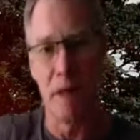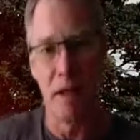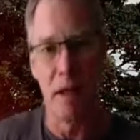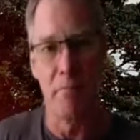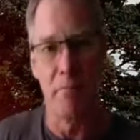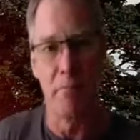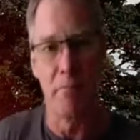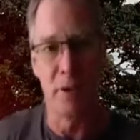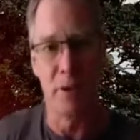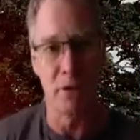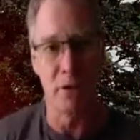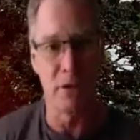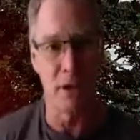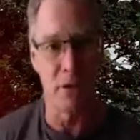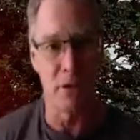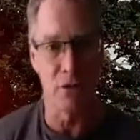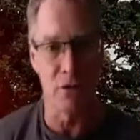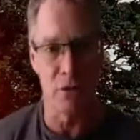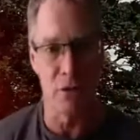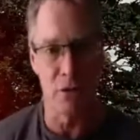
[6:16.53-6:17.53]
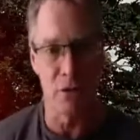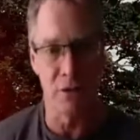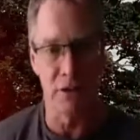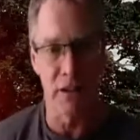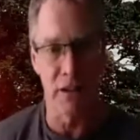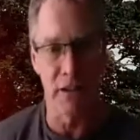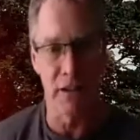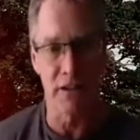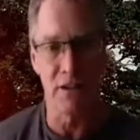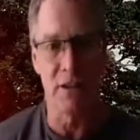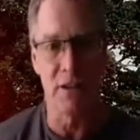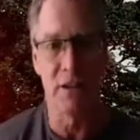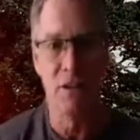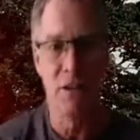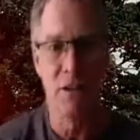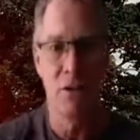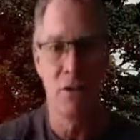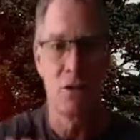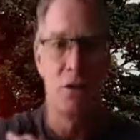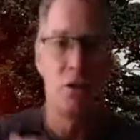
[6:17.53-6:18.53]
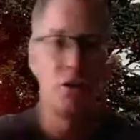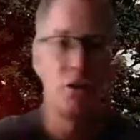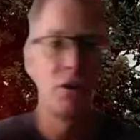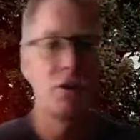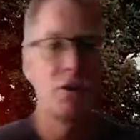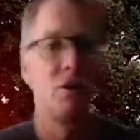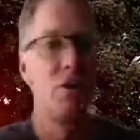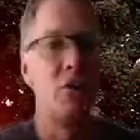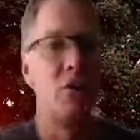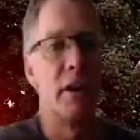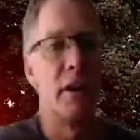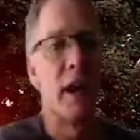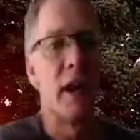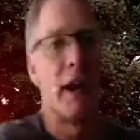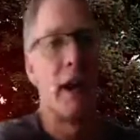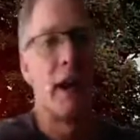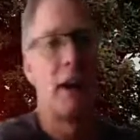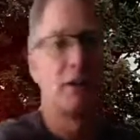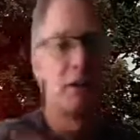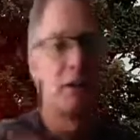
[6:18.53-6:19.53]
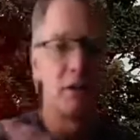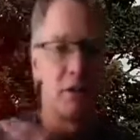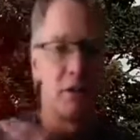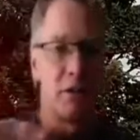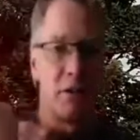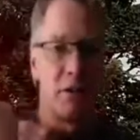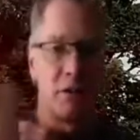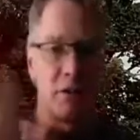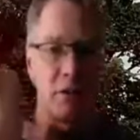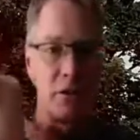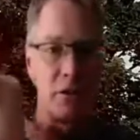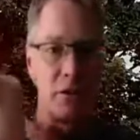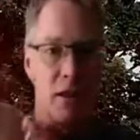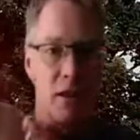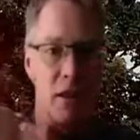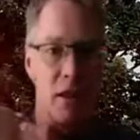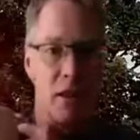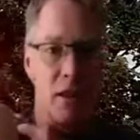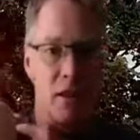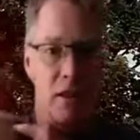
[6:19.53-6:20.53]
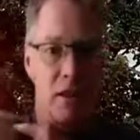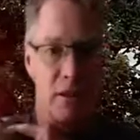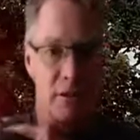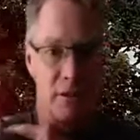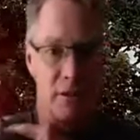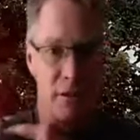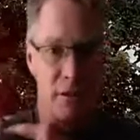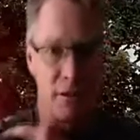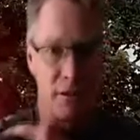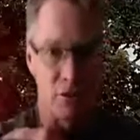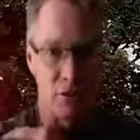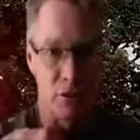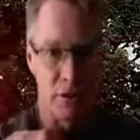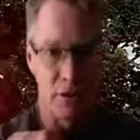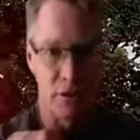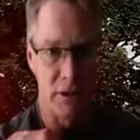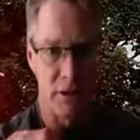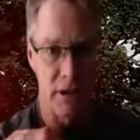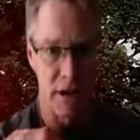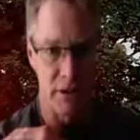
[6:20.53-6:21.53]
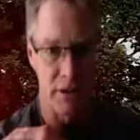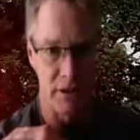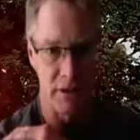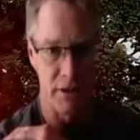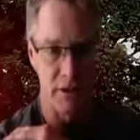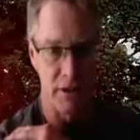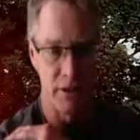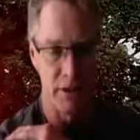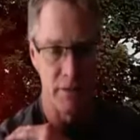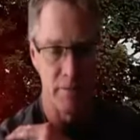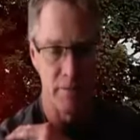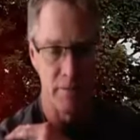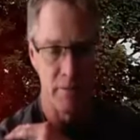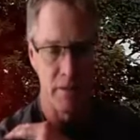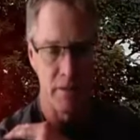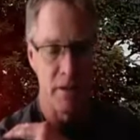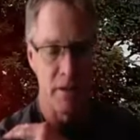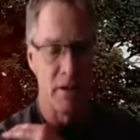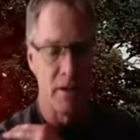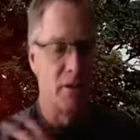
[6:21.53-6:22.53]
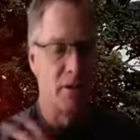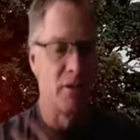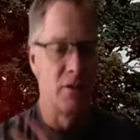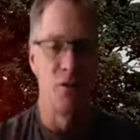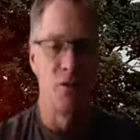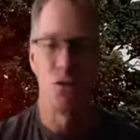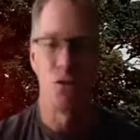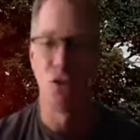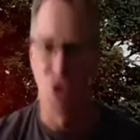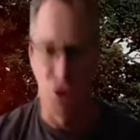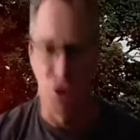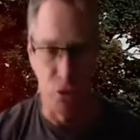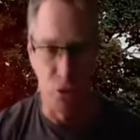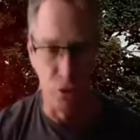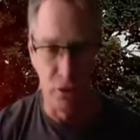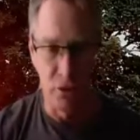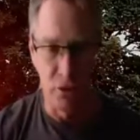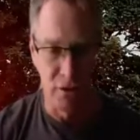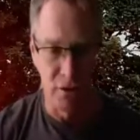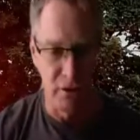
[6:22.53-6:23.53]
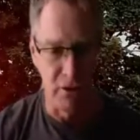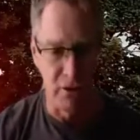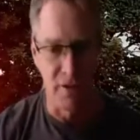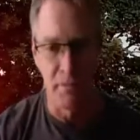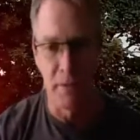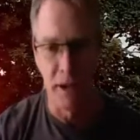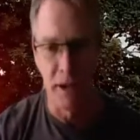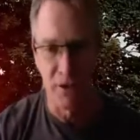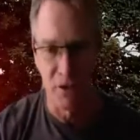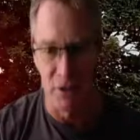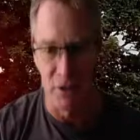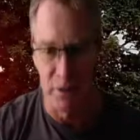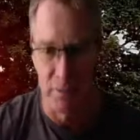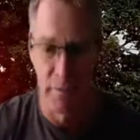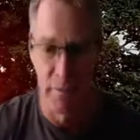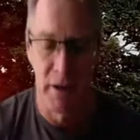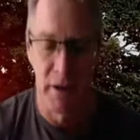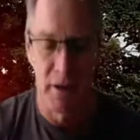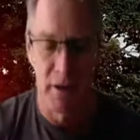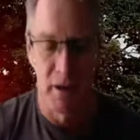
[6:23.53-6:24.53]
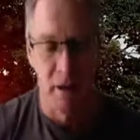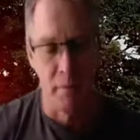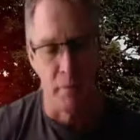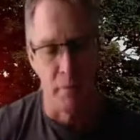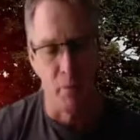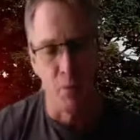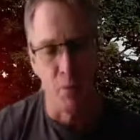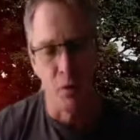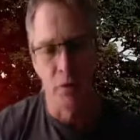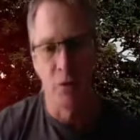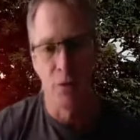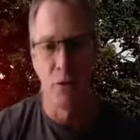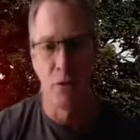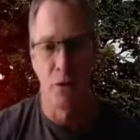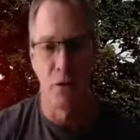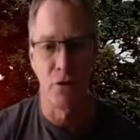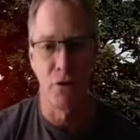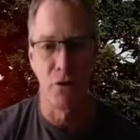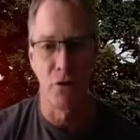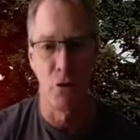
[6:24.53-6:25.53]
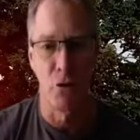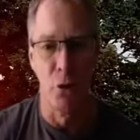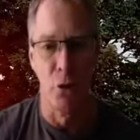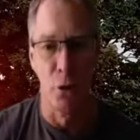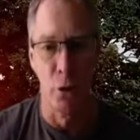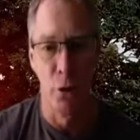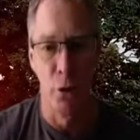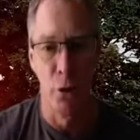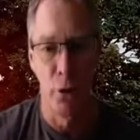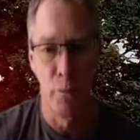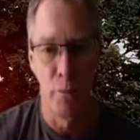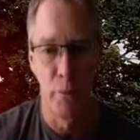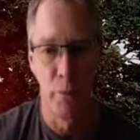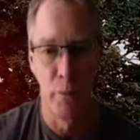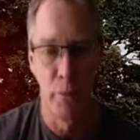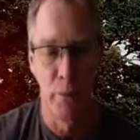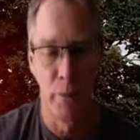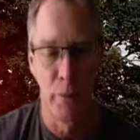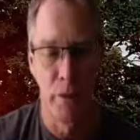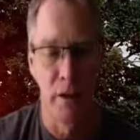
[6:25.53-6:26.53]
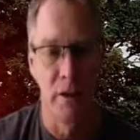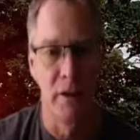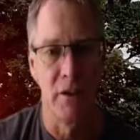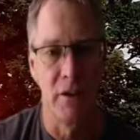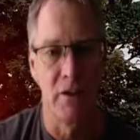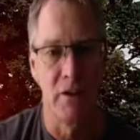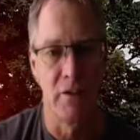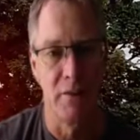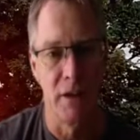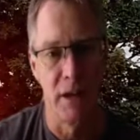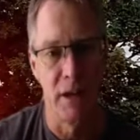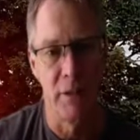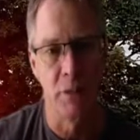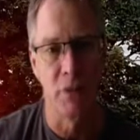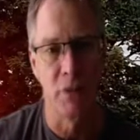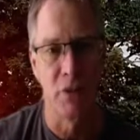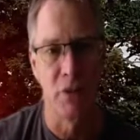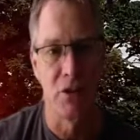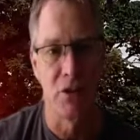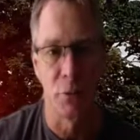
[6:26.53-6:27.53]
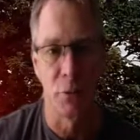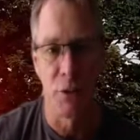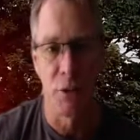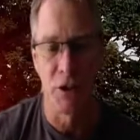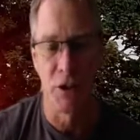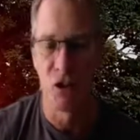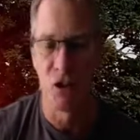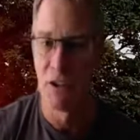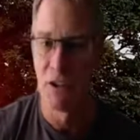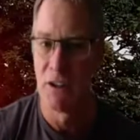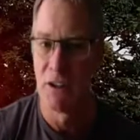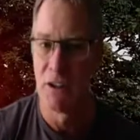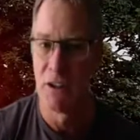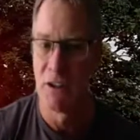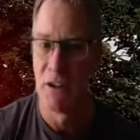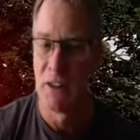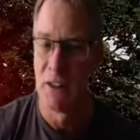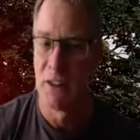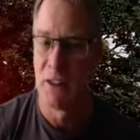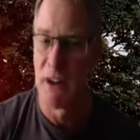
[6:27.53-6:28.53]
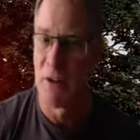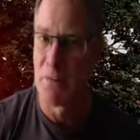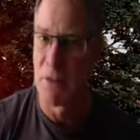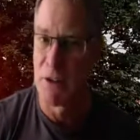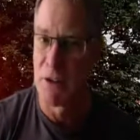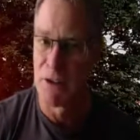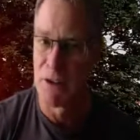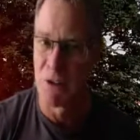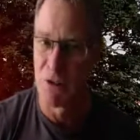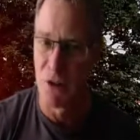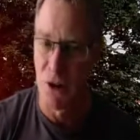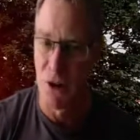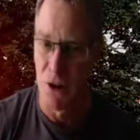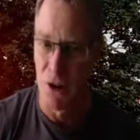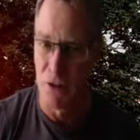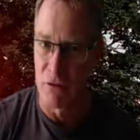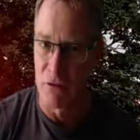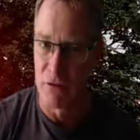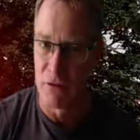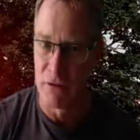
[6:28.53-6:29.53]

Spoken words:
middle deltoid test, or you could do an anterior deltoid test. You choose, doesn't matter. But what you want to do is be able to switch that muscle off.